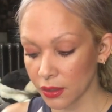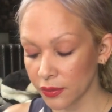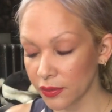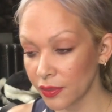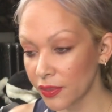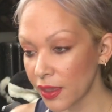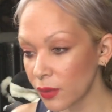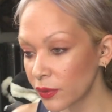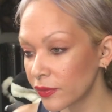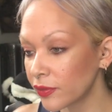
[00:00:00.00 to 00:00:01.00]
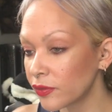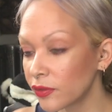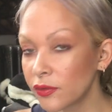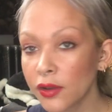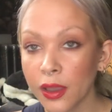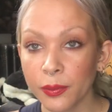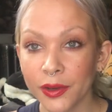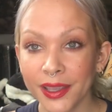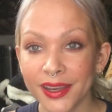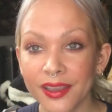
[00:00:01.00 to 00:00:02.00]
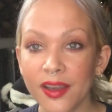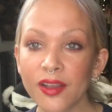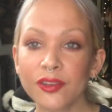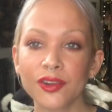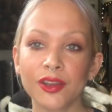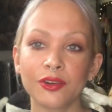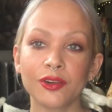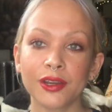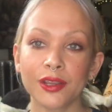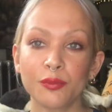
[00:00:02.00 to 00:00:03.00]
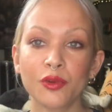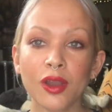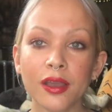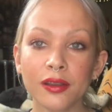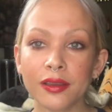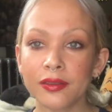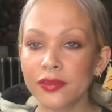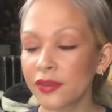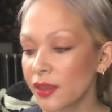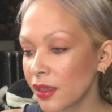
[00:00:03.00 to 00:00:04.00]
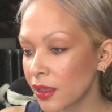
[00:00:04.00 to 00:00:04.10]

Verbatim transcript: And then that way, since you're not putting any color down or any product,